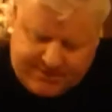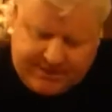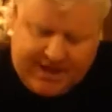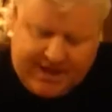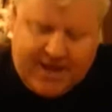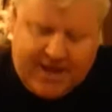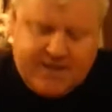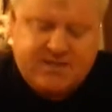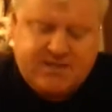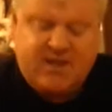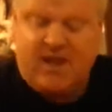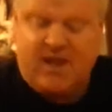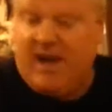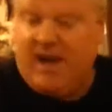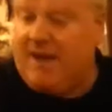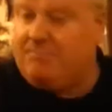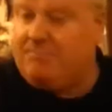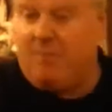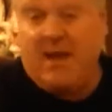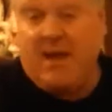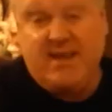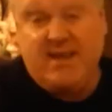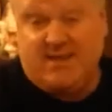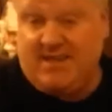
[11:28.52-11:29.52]
relax,
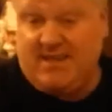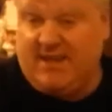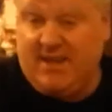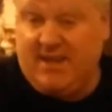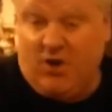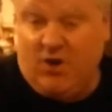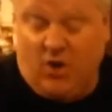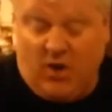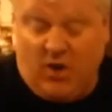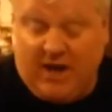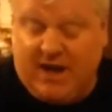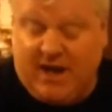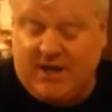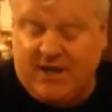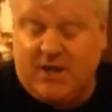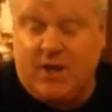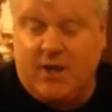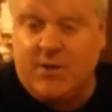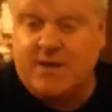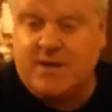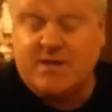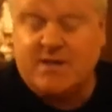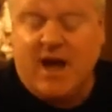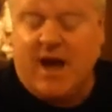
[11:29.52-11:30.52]
and basically all I
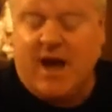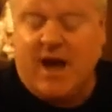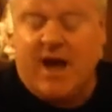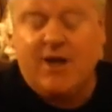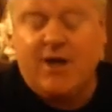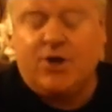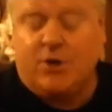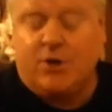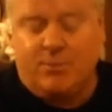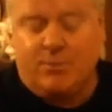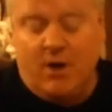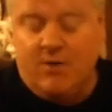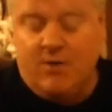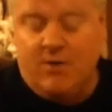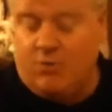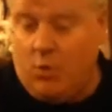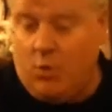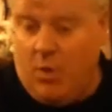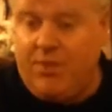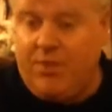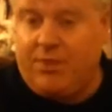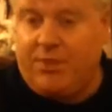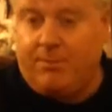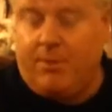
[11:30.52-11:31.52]
do is I come over
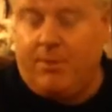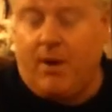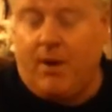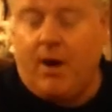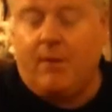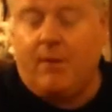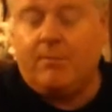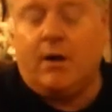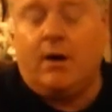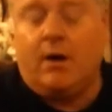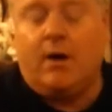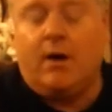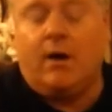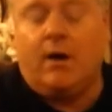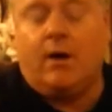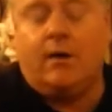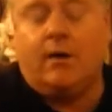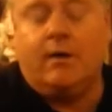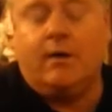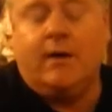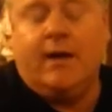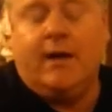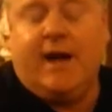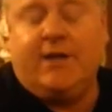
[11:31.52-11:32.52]
with the palm
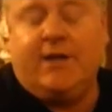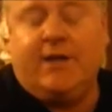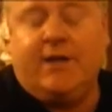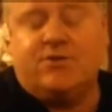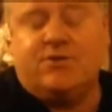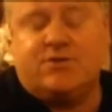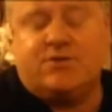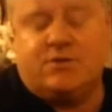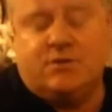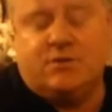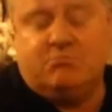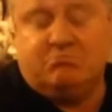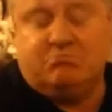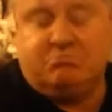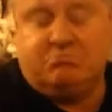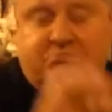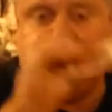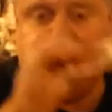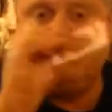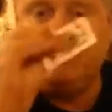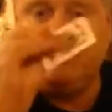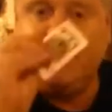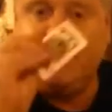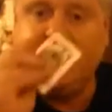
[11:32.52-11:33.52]
card and just
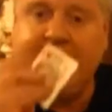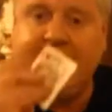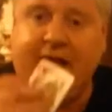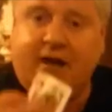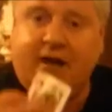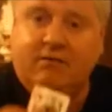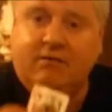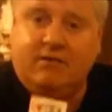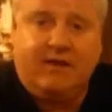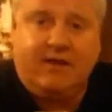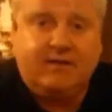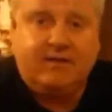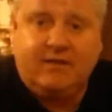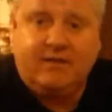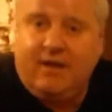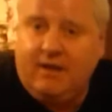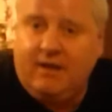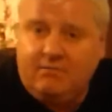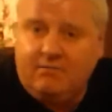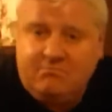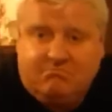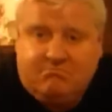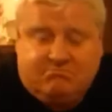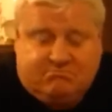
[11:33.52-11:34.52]
bring it out like
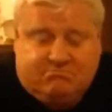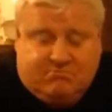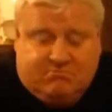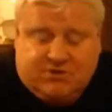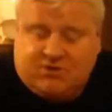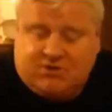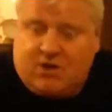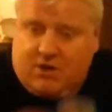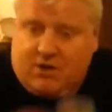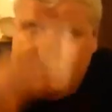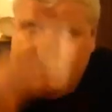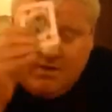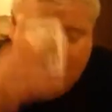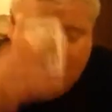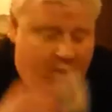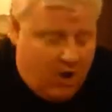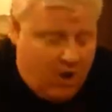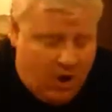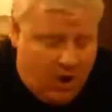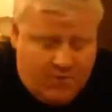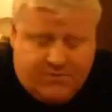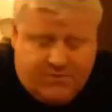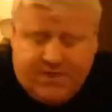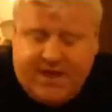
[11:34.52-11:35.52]
that, just
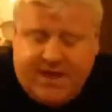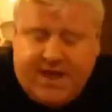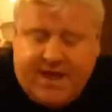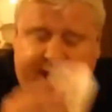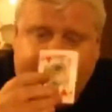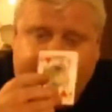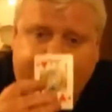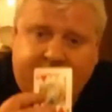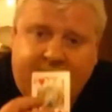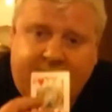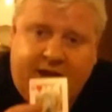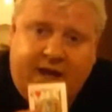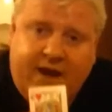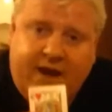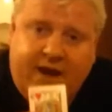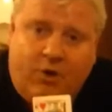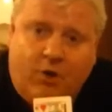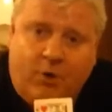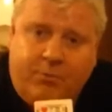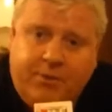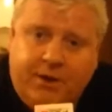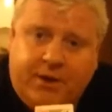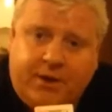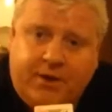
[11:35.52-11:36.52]
over their hand,
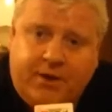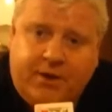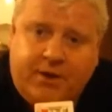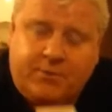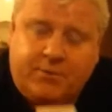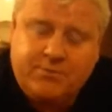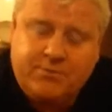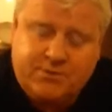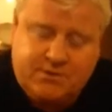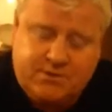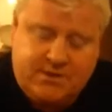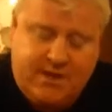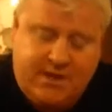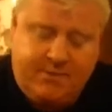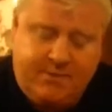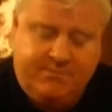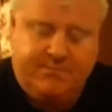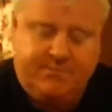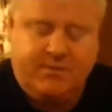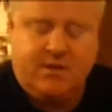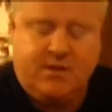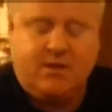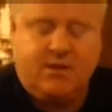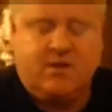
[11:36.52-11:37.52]
and up it comes.
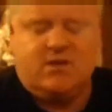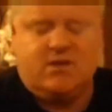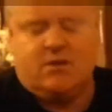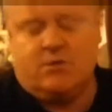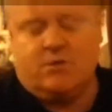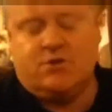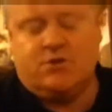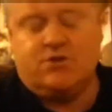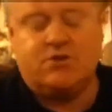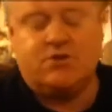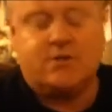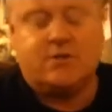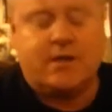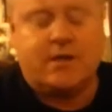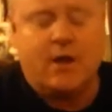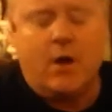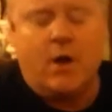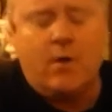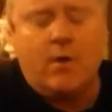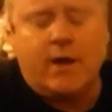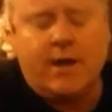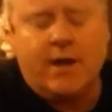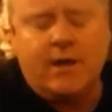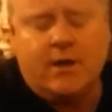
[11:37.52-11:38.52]
Yeah. So it's just
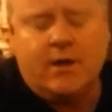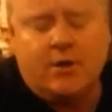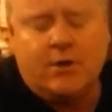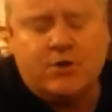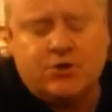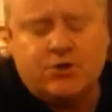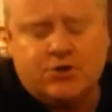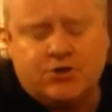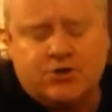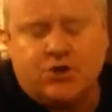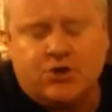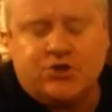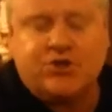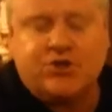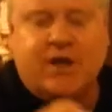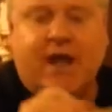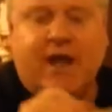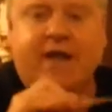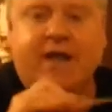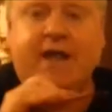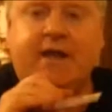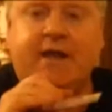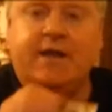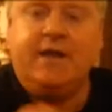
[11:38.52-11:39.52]
like, okay, touch,
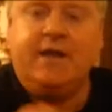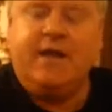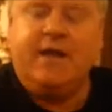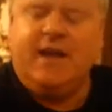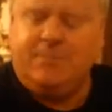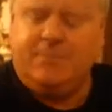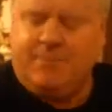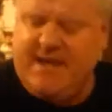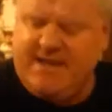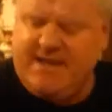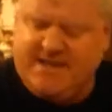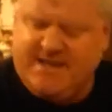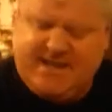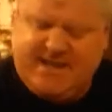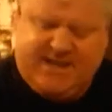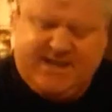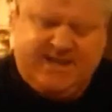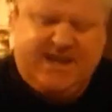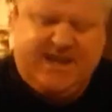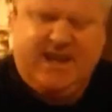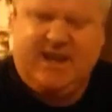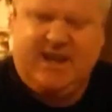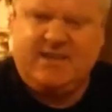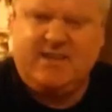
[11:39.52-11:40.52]
and then
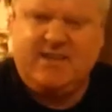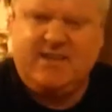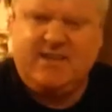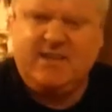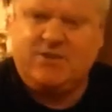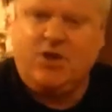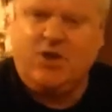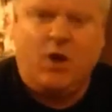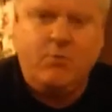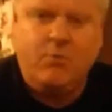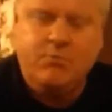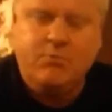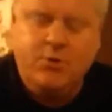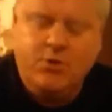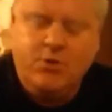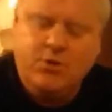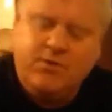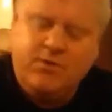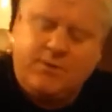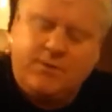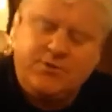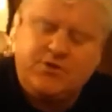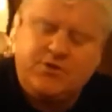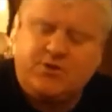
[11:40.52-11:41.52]
basically it's not a
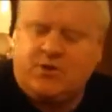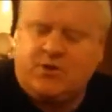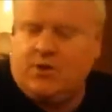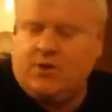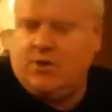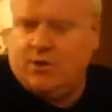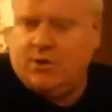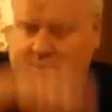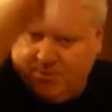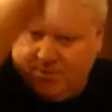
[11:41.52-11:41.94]
move. I'm just